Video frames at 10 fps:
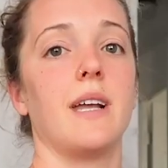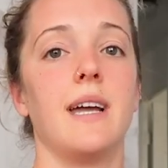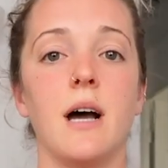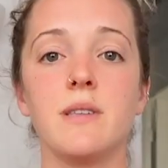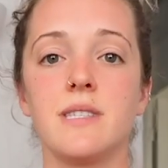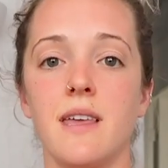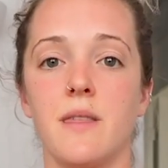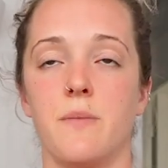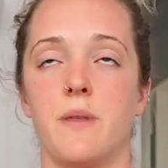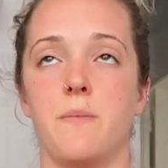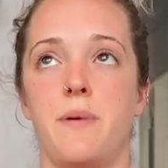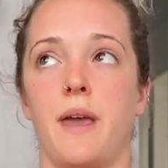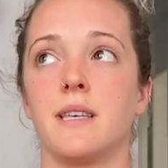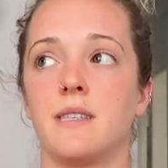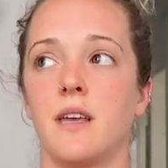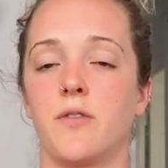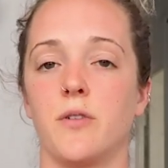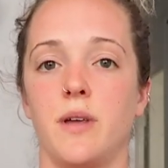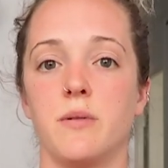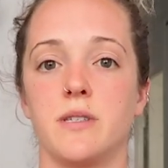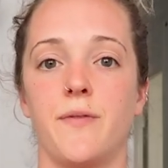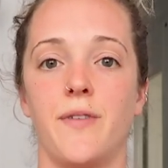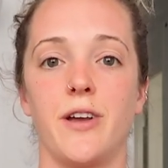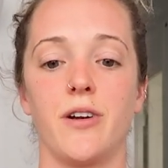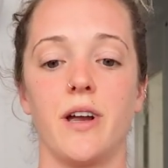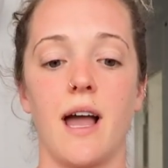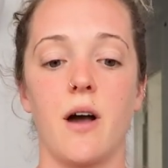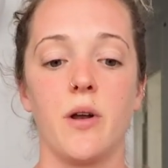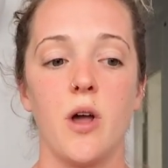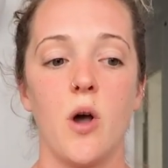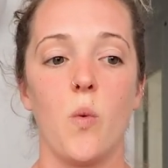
And I would say the biggest thing for me was figuring out